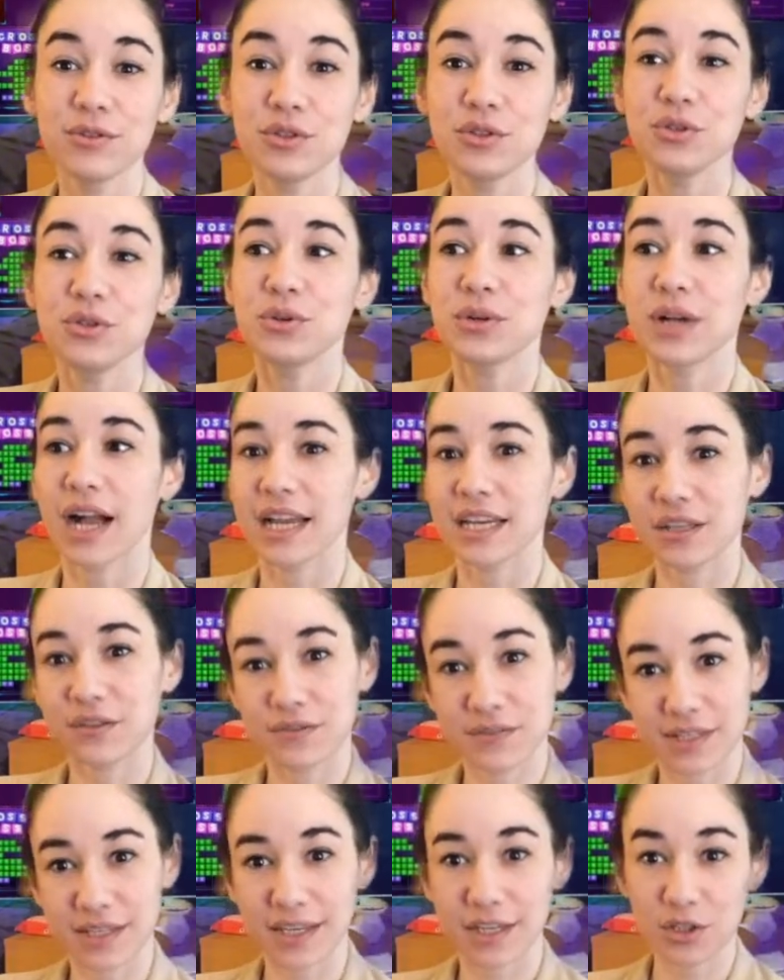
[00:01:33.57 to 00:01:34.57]
to kind
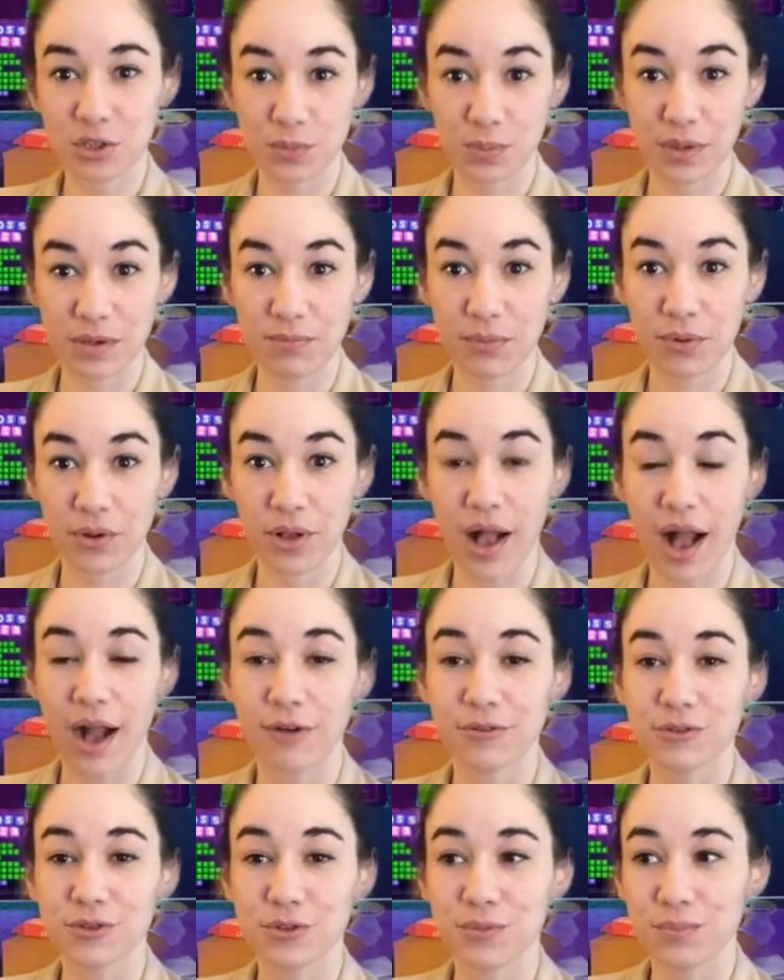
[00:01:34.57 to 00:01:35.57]
of teach people how
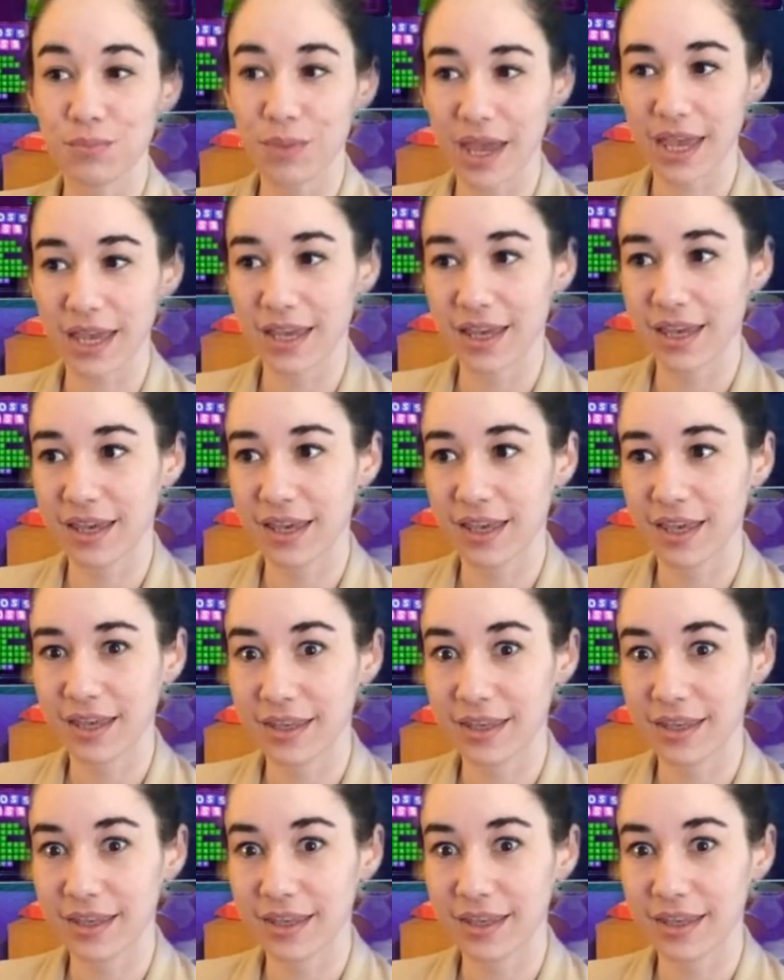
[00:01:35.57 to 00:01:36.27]
to make